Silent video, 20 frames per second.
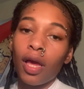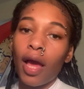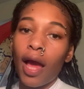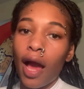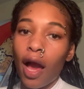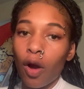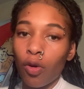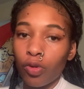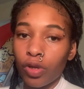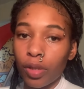
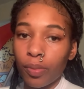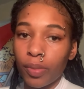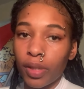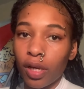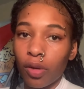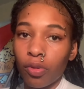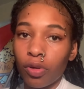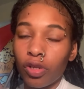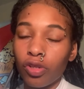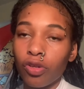alchemy.
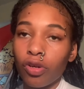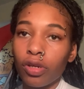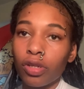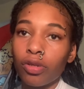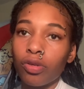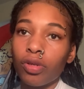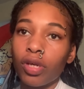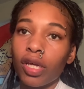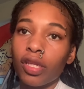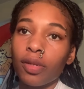I want to talk
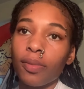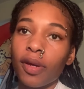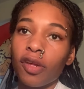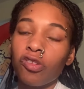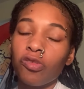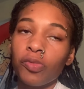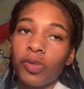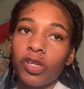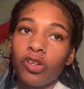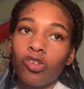to you guys about
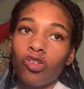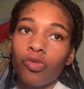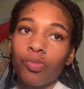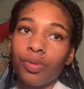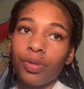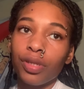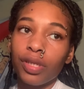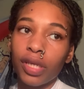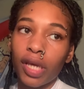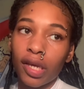spiritual
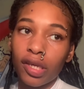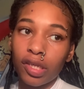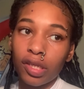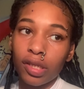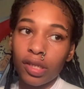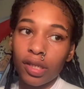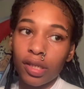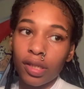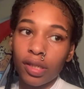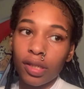
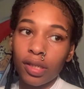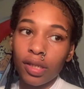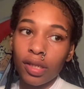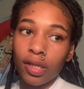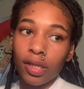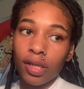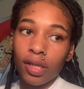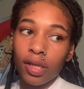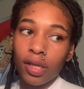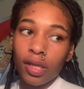protection
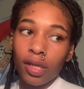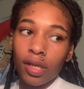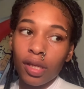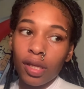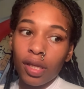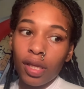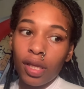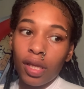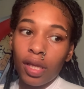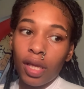
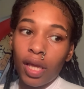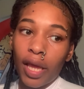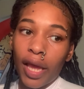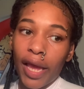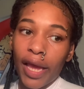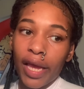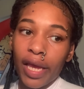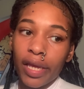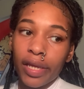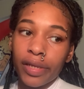
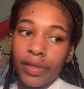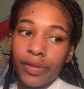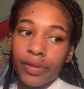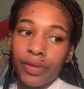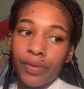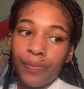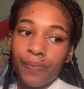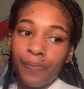and